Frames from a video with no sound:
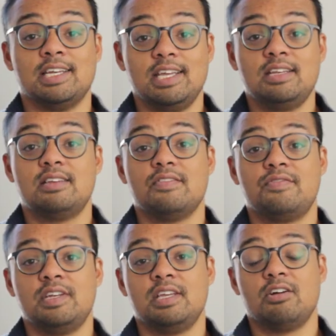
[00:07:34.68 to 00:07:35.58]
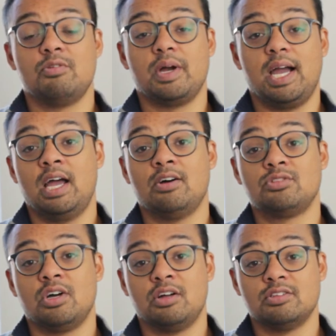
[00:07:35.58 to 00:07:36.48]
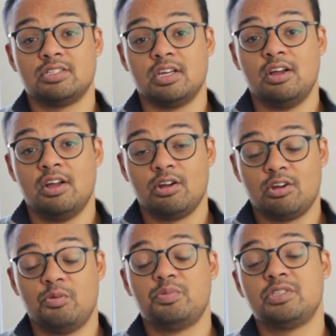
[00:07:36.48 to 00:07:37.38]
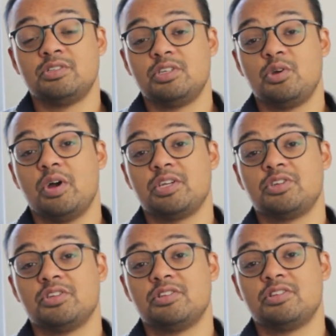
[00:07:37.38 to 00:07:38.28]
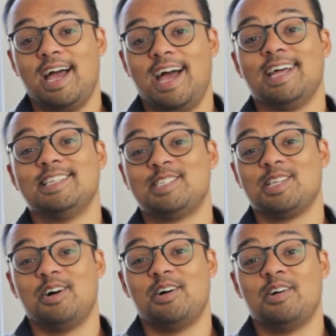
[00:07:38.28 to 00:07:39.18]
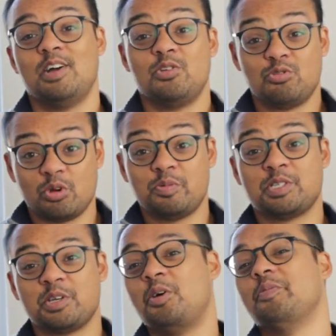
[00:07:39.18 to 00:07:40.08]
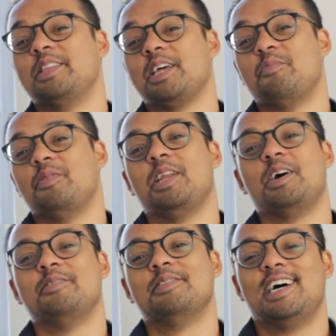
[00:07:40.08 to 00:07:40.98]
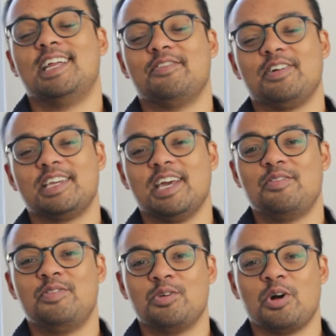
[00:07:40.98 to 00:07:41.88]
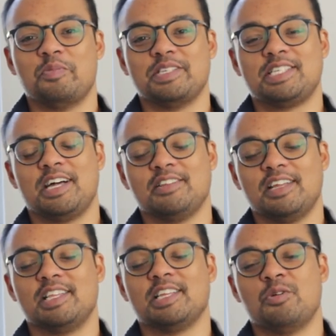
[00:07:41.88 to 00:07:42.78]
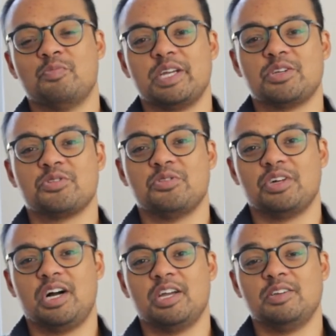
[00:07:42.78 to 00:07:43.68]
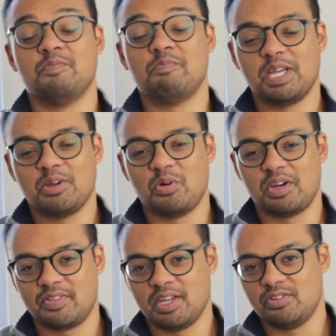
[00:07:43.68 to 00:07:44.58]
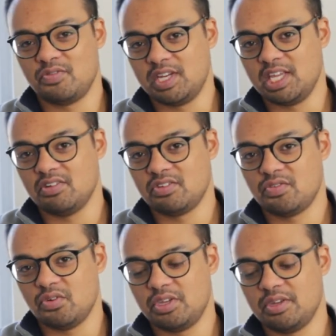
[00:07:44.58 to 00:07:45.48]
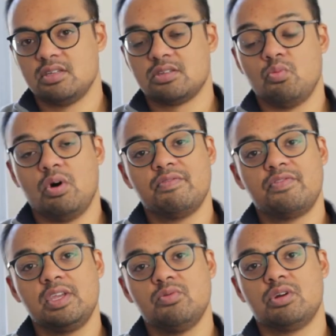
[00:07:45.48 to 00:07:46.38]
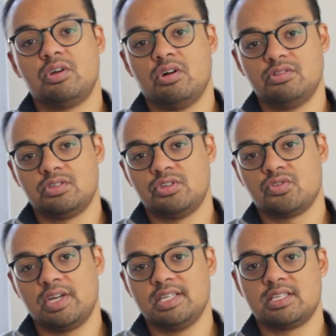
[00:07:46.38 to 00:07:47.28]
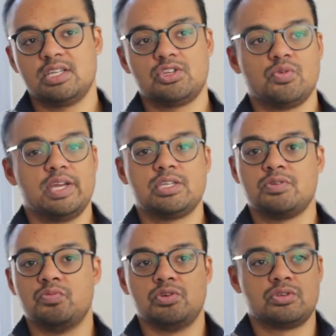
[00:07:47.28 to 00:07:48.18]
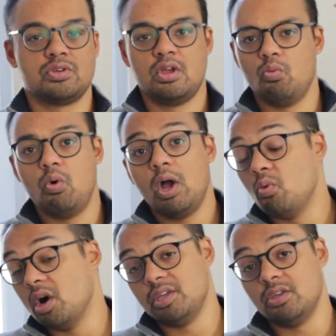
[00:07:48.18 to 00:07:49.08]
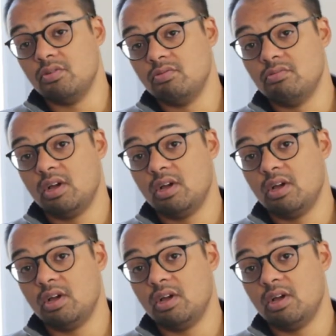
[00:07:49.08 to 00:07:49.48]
an in-depth video about how to answer competency questions and STAR, drop us a comment down below. And if I get a few comments down there, then I'll make sure that I make one of those videos for you. So one thing you want to concentrate, your situation was where were you